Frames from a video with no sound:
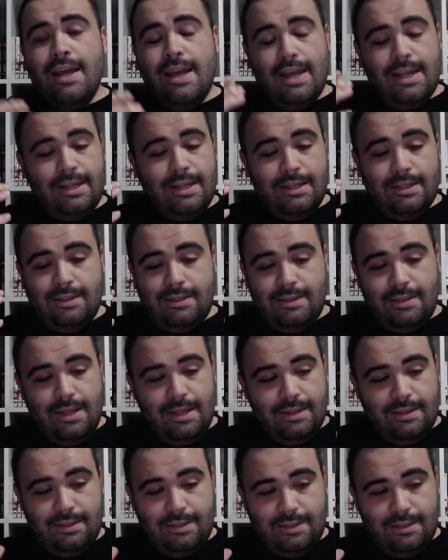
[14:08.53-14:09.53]
It, it,
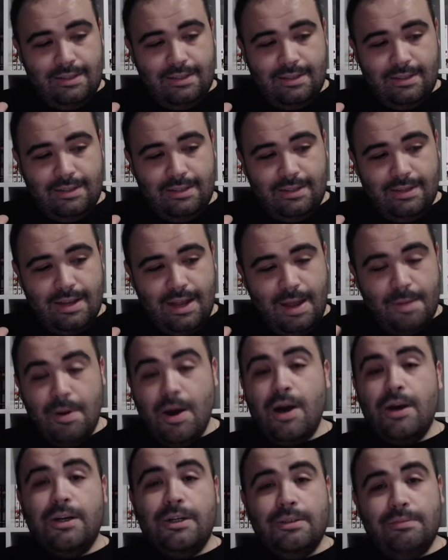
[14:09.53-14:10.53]
it's, I'm
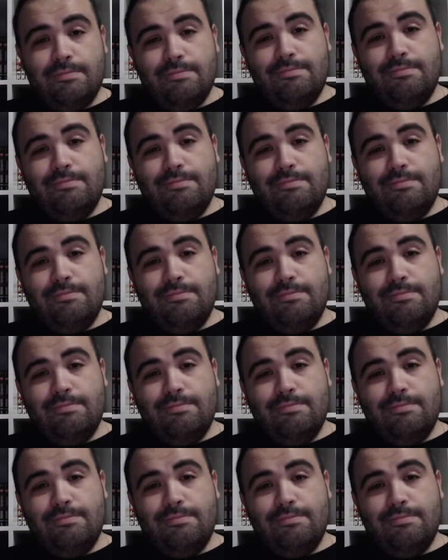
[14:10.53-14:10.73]
honored,